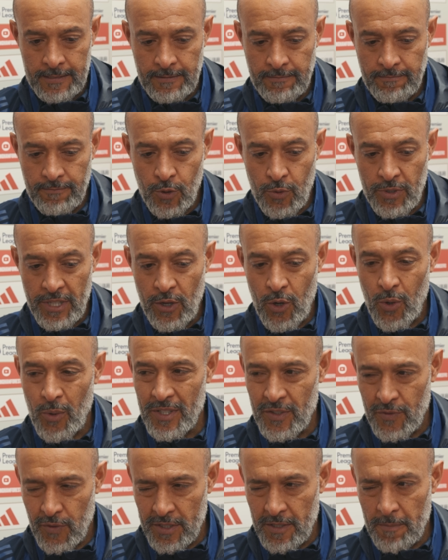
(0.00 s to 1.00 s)
looking
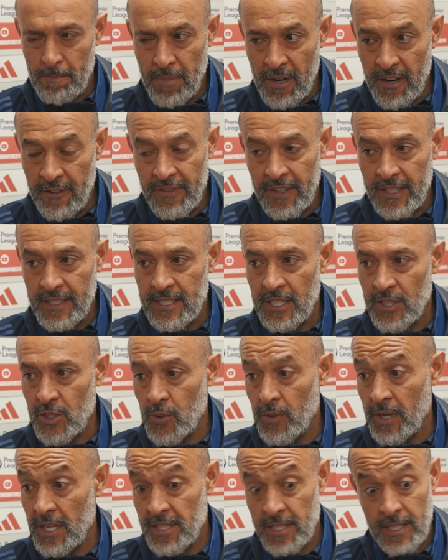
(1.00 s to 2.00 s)
always for the perfect
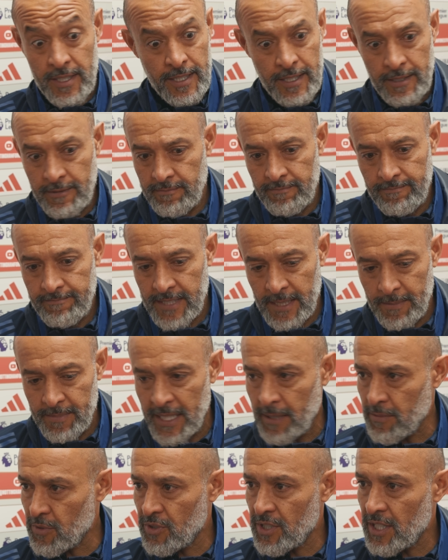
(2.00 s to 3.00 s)
situation, and
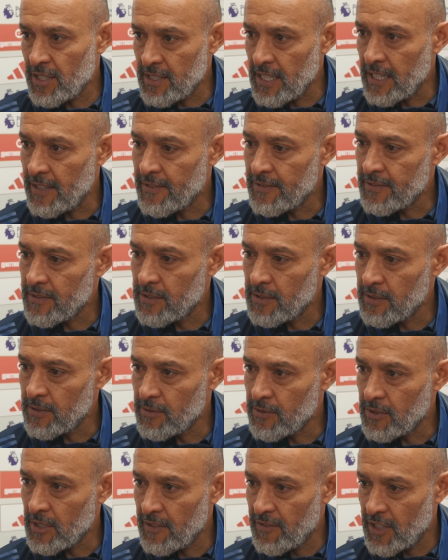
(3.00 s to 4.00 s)
sometimes you just have
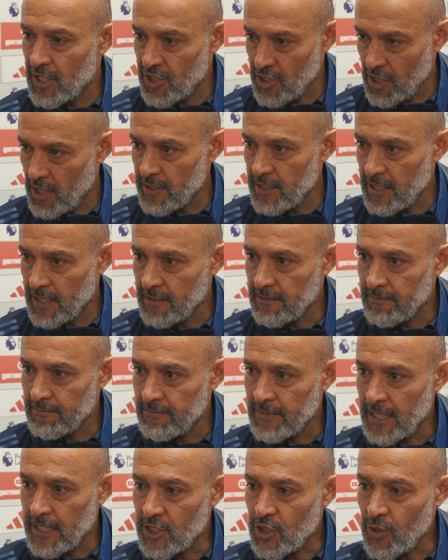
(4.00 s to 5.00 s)
to give it a shot
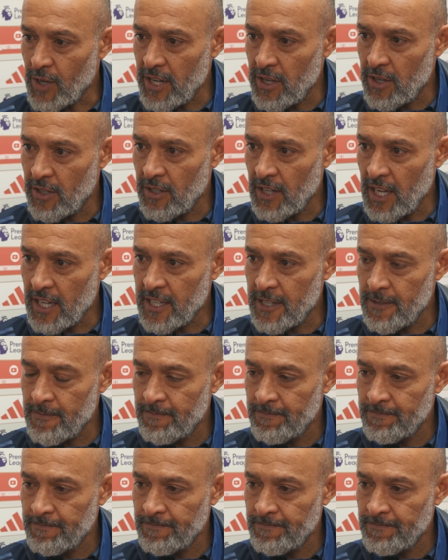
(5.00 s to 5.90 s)
and try your luck.